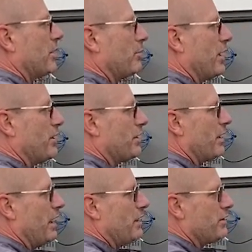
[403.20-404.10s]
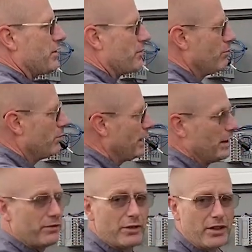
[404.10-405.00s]
pressure gauge, mainly
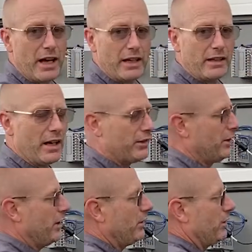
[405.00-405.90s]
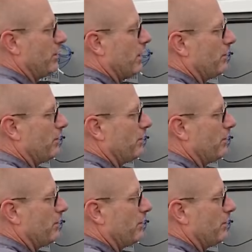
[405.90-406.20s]
for diagnostics.